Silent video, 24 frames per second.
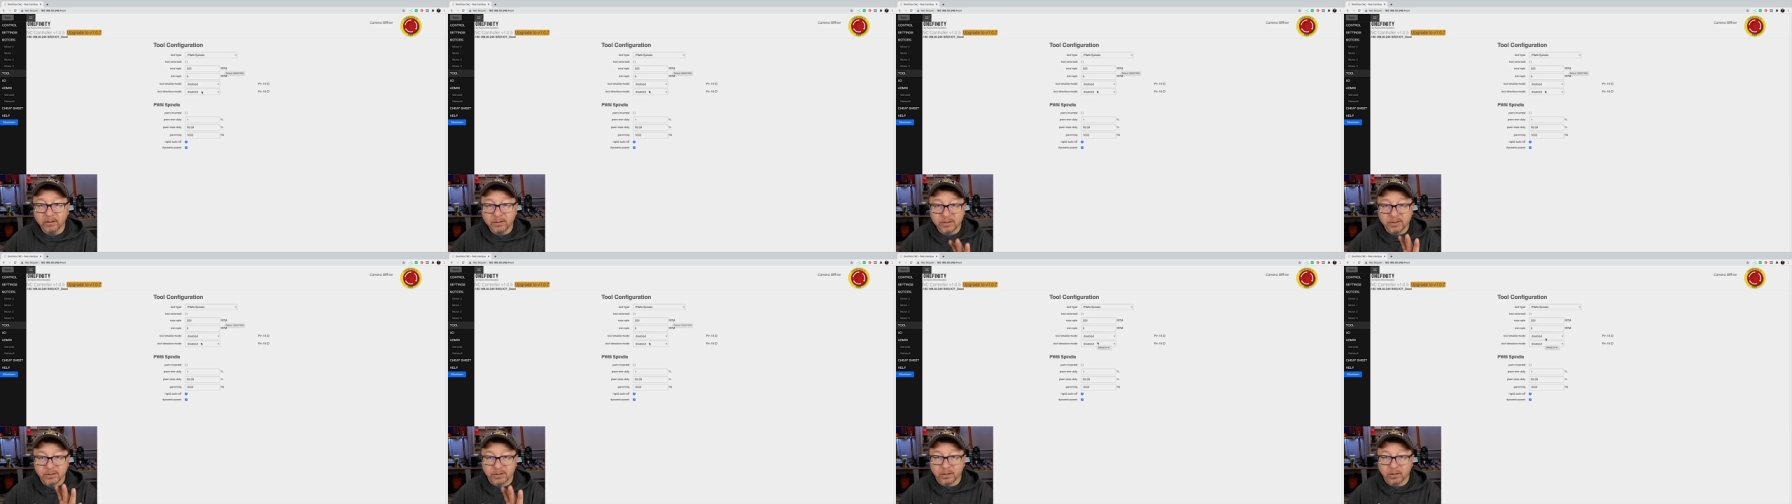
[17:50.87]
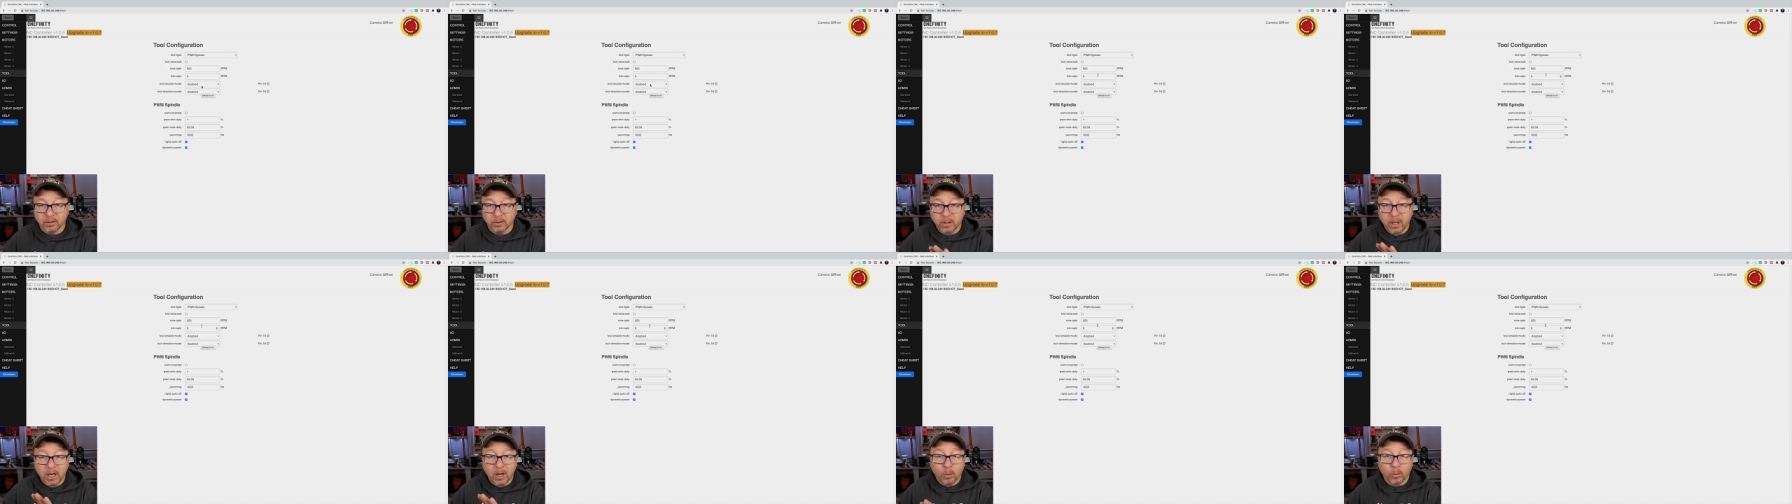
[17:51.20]

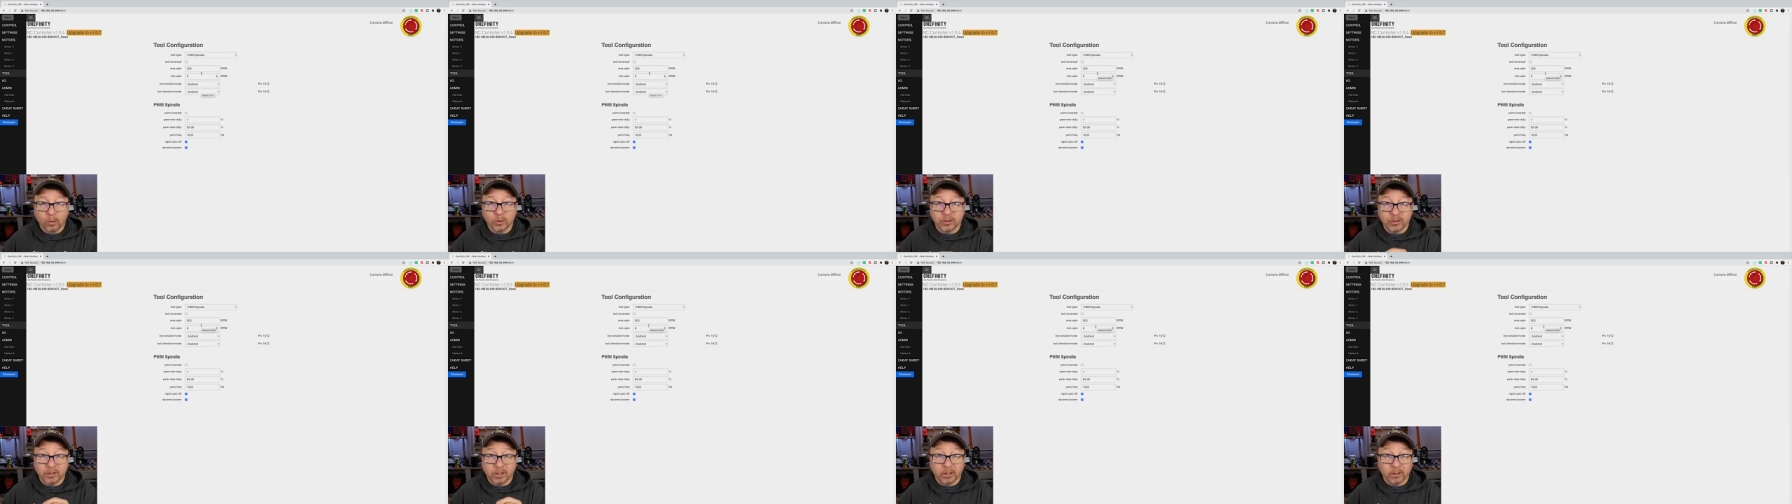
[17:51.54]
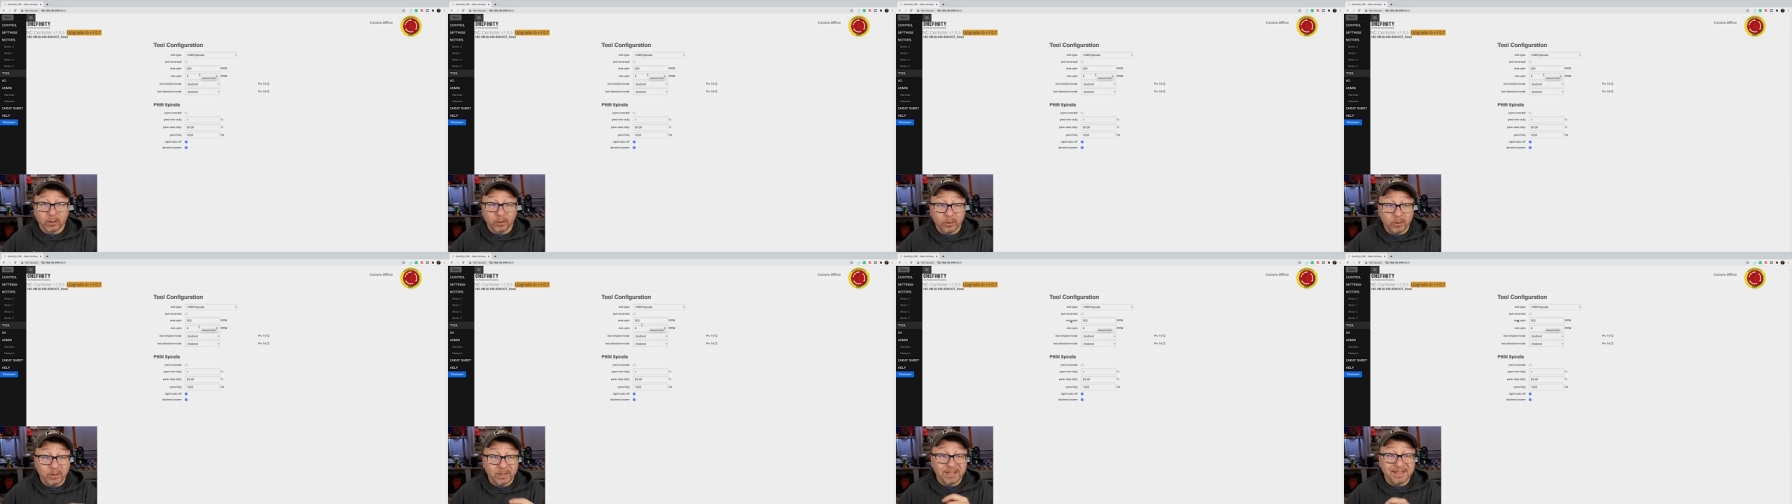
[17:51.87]
So we're just going to
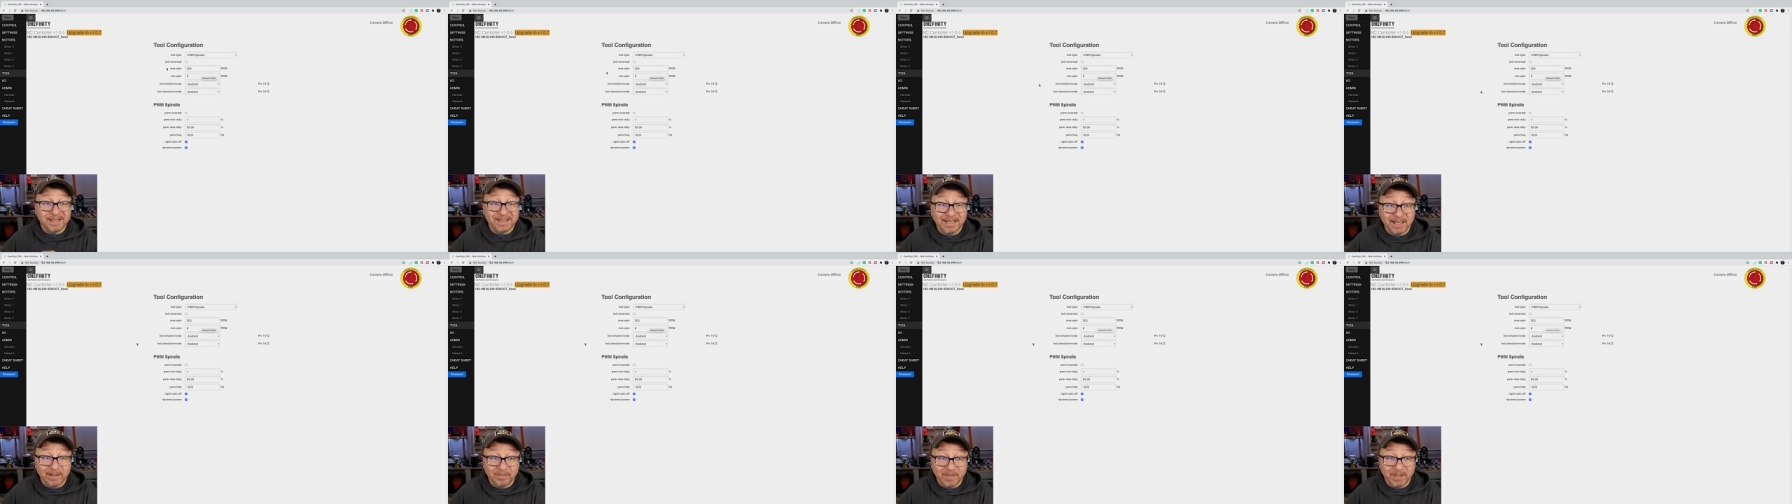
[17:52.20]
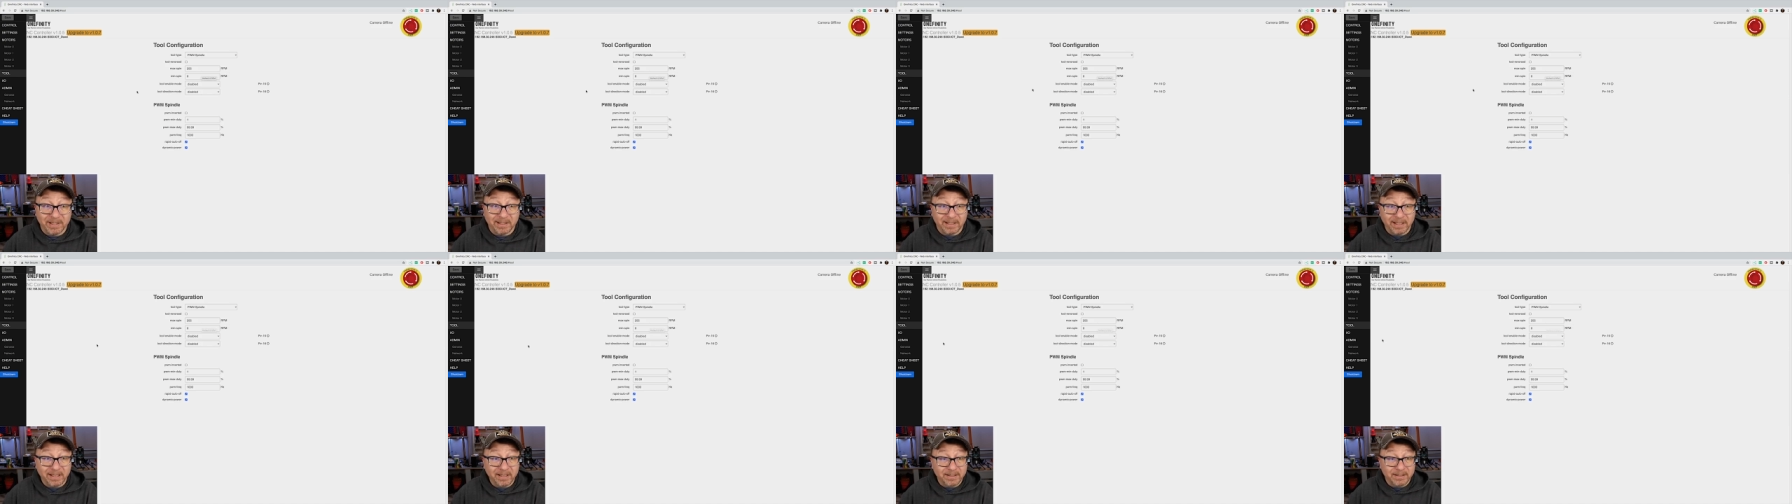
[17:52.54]
go ahead and skip to
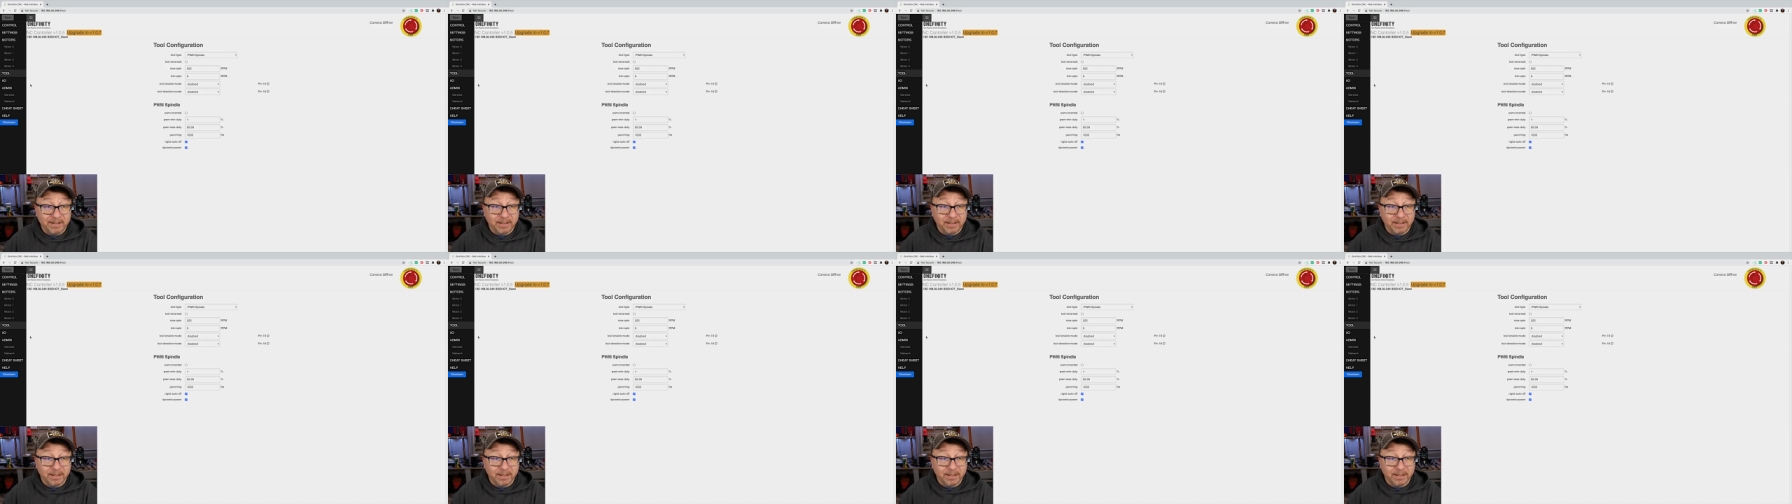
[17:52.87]
the next